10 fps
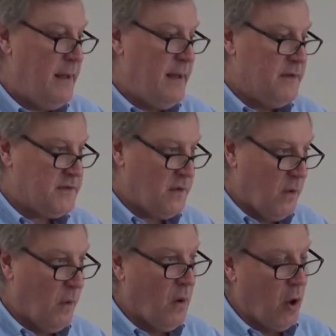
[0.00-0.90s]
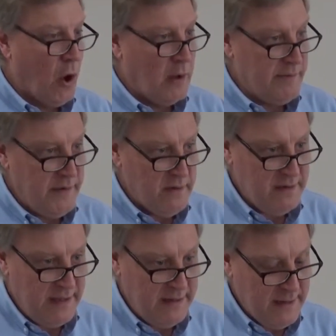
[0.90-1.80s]
So all of your
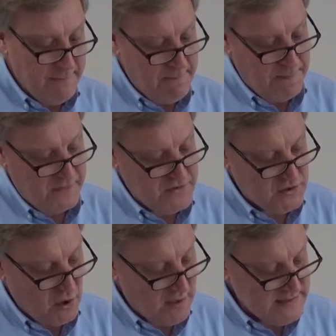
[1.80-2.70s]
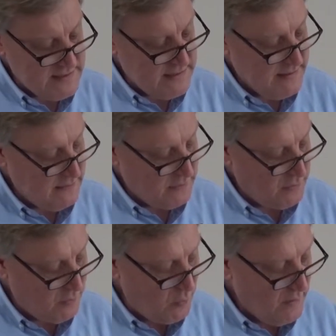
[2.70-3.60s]
data starts
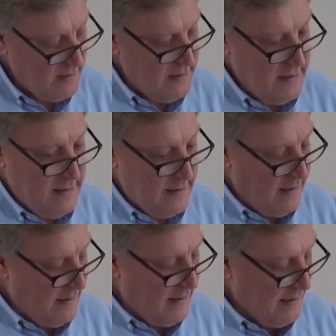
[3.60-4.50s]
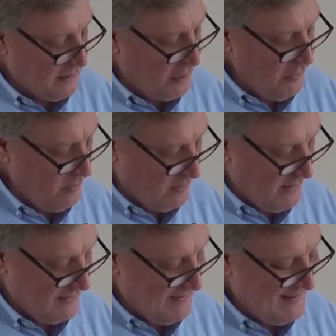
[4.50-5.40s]
to
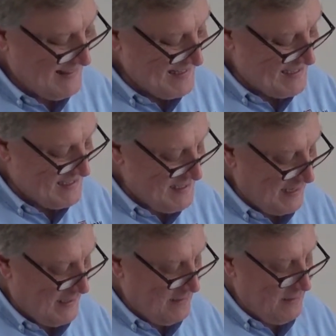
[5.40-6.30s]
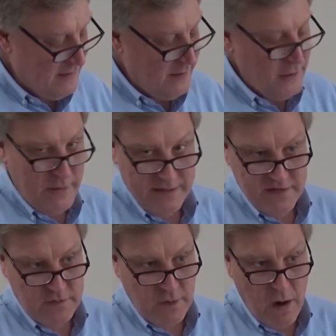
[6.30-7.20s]
accumulate the second you hit
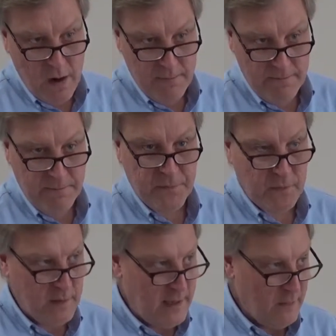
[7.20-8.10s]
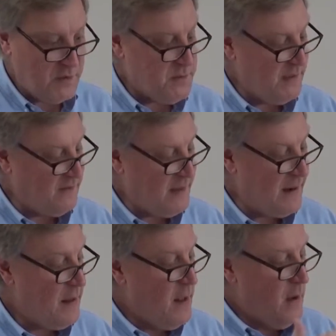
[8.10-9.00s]
start, okay? Which means
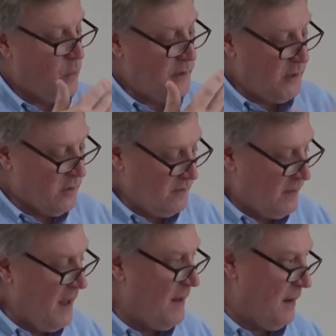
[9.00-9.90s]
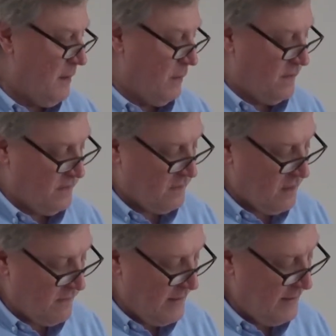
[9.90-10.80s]
that when you're done with the
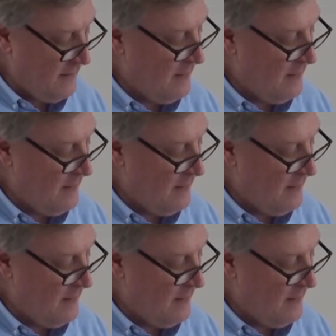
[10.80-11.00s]
survey,